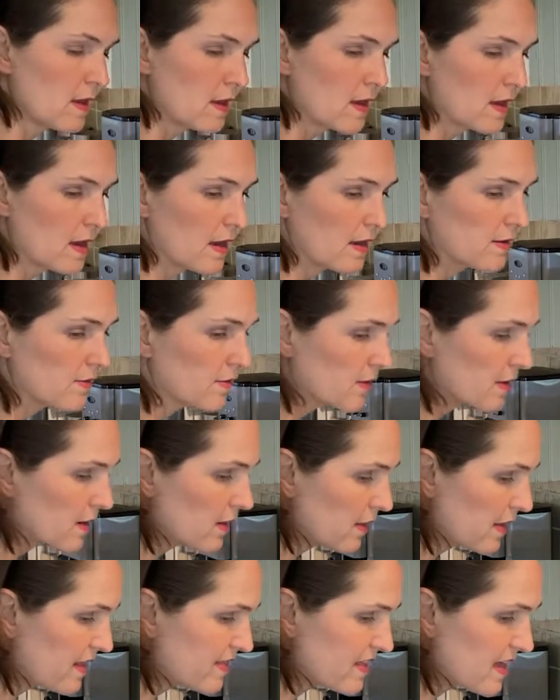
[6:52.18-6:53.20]
And you're going to
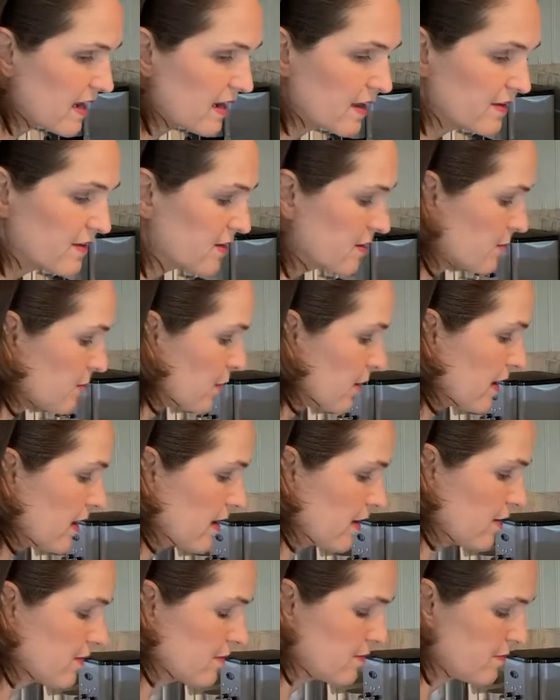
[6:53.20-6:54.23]
let that onion
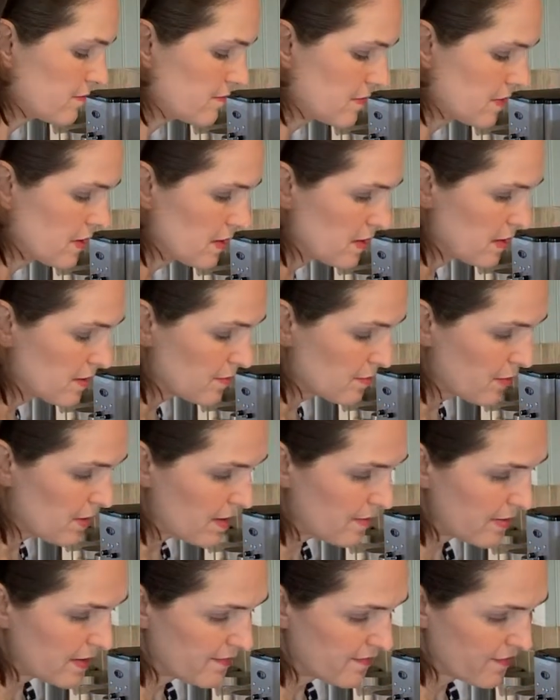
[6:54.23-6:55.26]
brown
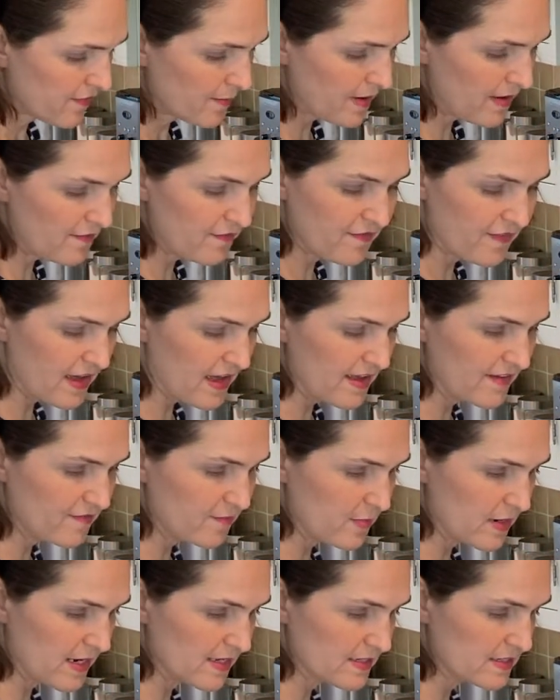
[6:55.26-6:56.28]
probably for about 5
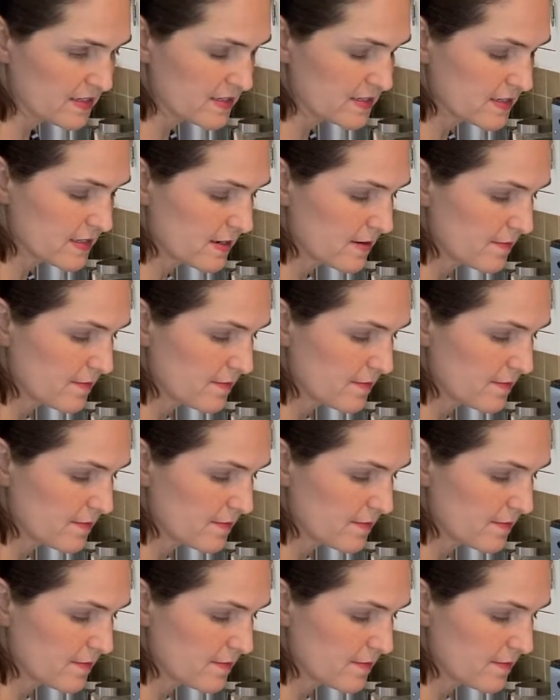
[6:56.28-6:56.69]
minutes.